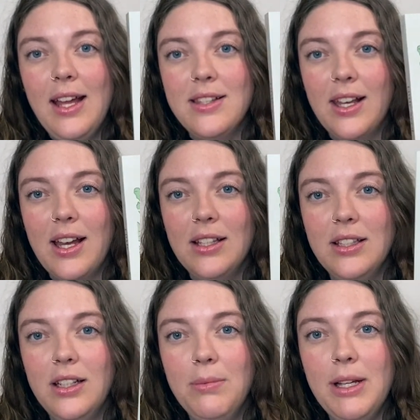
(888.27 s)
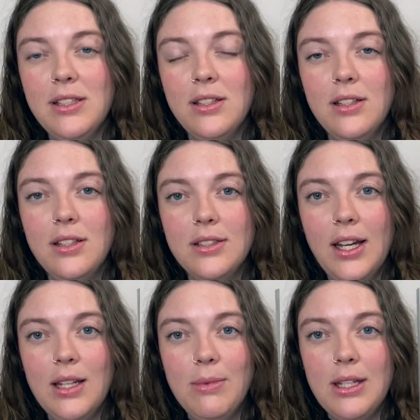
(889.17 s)
it's like a little bit
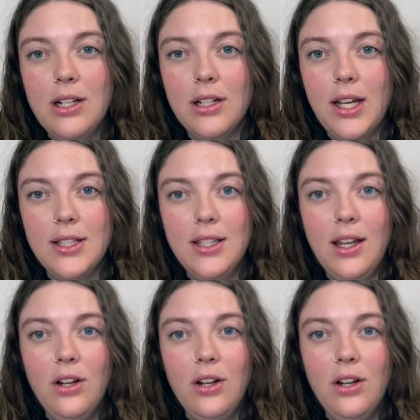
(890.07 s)
tiny bit iridescent.